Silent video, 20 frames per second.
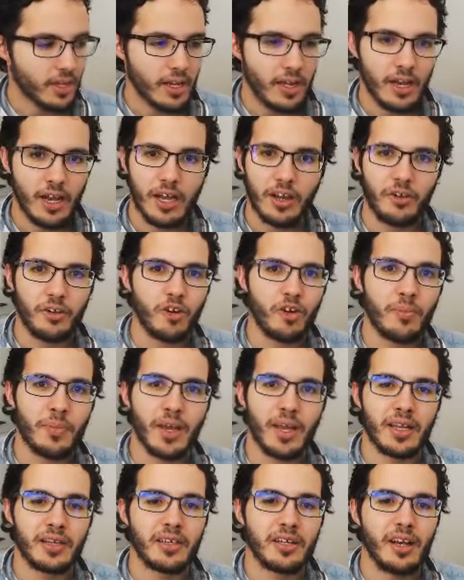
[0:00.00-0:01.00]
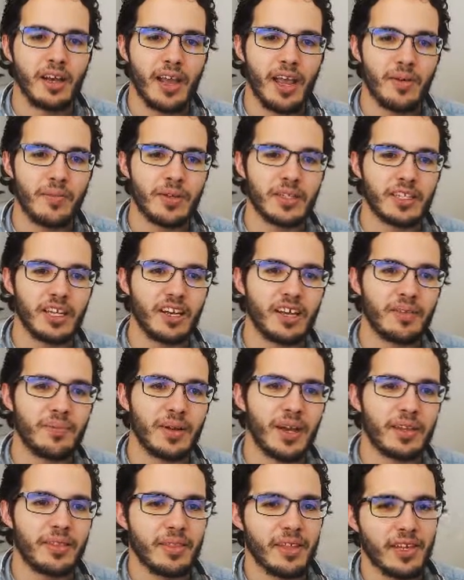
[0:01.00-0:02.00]
I don't know, man. Every time
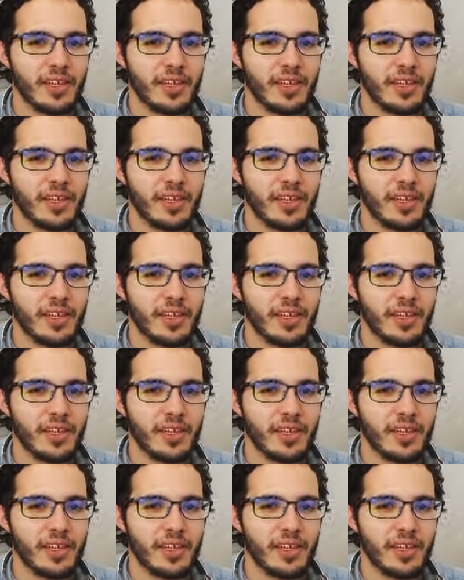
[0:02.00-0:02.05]
I